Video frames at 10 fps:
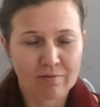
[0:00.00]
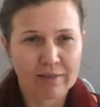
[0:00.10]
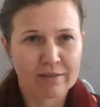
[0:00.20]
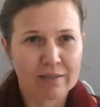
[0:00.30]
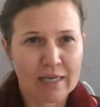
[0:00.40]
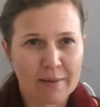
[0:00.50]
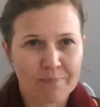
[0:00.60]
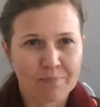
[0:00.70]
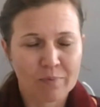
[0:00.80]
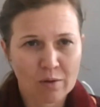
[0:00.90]

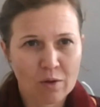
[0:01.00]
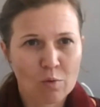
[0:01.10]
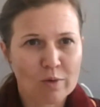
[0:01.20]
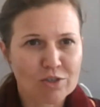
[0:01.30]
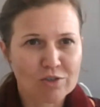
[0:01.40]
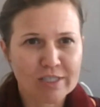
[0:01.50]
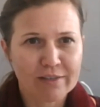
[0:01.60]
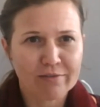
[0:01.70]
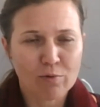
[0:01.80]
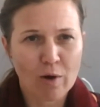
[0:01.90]
that was
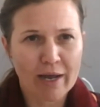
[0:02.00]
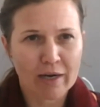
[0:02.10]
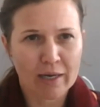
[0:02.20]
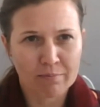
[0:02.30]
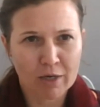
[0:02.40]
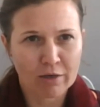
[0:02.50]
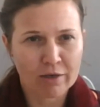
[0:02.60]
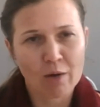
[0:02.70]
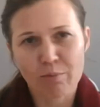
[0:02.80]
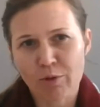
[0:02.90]
received for
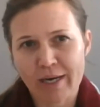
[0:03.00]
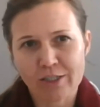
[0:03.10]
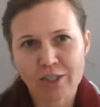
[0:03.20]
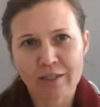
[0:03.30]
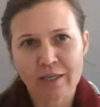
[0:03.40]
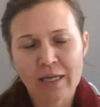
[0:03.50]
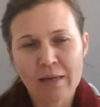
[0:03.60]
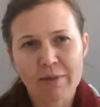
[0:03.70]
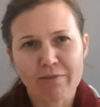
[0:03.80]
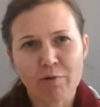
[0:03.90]
cacao production.
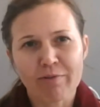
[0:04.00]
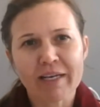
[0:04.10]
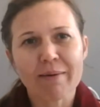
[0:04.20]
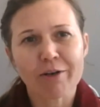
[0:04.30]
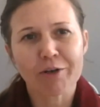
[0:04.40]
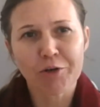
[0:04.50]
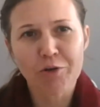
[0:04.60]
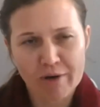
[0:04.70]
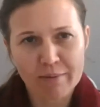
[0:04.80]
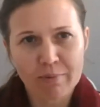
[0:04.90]
But if we think about
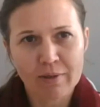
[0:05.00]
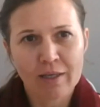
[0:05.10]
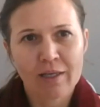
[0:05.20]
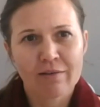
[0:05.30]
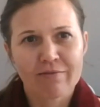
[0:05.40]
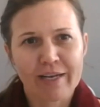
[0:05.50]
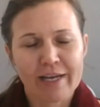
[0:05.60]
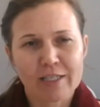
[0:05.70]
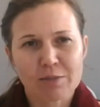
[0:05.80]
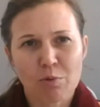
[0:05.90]
Europe, that
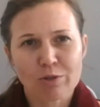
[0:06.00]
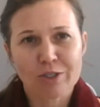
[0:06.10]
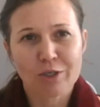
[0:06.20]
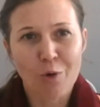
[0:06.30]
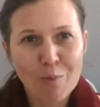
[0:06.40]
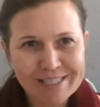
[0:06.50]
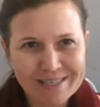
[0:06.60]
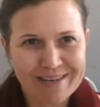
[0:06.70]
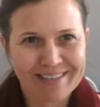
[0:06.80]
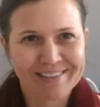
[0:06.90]
exports an enormous
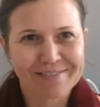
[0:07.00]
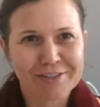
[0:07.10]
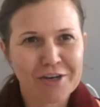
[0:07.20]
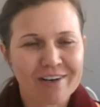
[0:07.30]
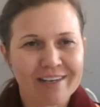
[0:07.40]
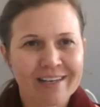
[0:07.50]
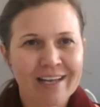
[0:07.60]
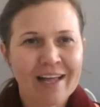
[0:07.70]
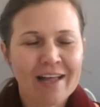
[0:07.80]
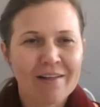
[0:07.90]
amount of chocolate.
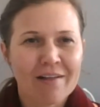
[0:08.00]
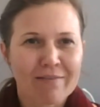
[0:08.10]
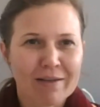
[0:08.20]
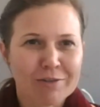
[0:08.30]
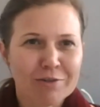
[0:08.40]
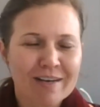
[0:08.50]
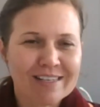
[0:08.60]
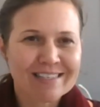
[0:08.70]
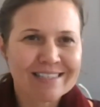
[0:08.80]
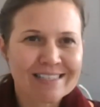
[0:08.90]
In
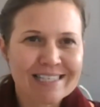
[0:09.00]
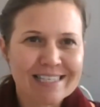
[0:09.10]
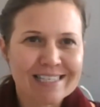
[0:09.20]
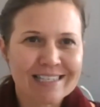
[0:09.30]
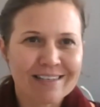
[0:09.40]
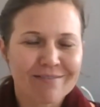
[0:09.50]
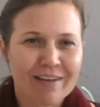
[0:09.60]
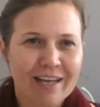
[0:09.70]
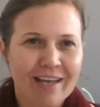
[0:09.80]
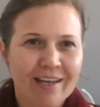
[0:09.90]
2016,
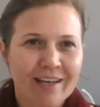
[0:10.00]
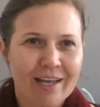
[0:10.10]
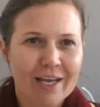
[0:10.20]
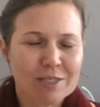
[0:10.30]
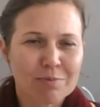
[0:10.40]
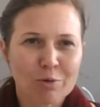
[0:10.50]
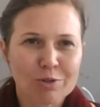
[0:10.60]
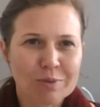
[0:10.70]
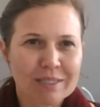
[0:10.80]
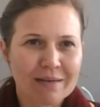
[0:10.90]
their
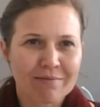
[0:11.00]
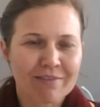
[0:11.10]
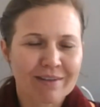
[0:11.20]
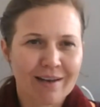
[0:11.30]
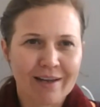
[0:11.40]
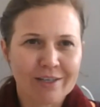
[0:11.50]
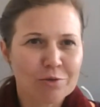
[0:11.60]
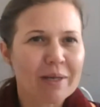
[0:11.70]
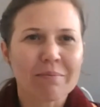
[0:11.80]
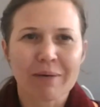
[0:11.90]
exports were something like
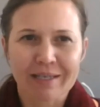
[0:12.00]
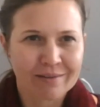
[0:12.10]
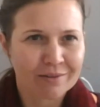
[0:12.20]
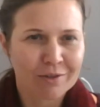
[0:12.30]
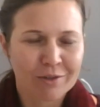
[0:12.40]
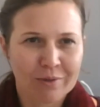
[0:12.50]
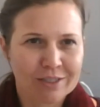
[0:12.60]
$20 billion